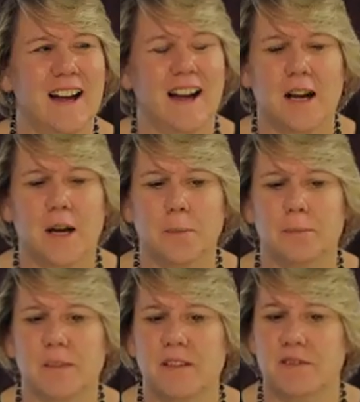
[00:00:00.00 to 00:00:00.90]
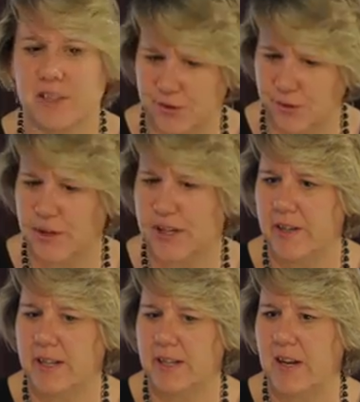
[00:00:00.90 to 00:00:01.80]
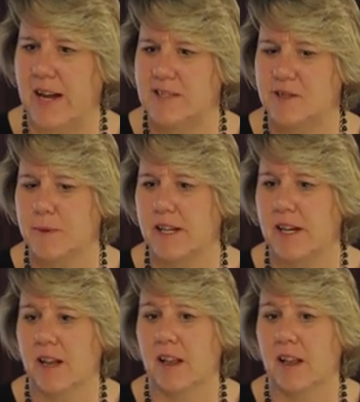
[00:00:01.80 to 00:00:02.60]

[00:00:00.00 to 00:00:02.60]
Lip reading: In Victoria in the last week,